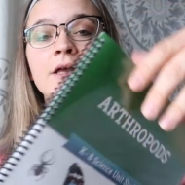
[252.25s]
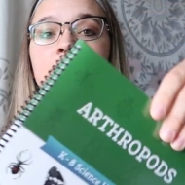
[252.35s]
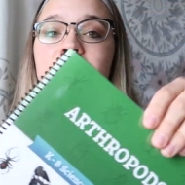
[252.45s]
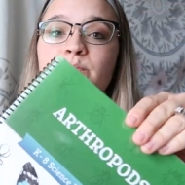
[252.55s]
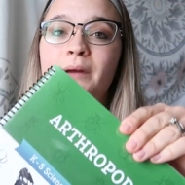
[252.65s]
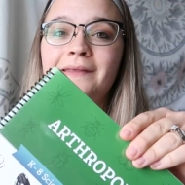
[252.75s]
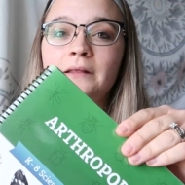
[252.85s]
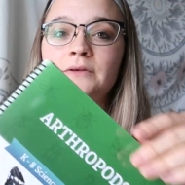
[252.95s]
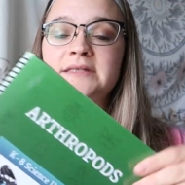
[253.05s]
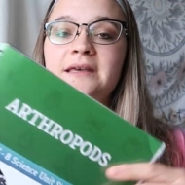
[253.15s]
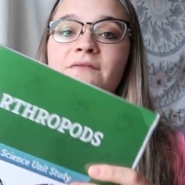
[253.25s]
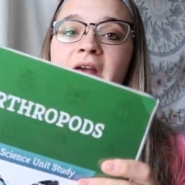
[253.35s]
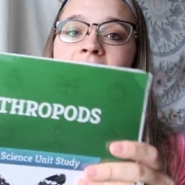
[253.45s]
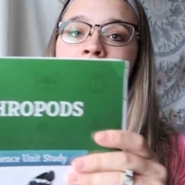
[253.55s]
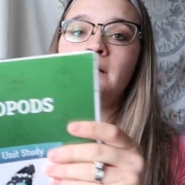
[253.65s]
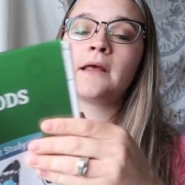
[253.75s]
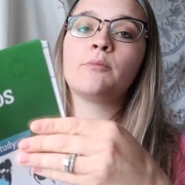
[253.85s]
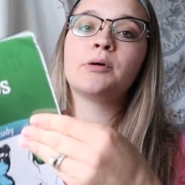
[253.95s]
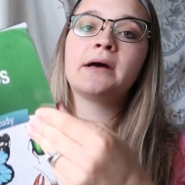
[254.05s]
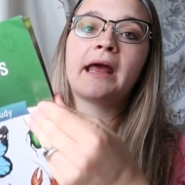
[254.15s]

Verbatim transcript: You just bring the loose leaf in, they'll put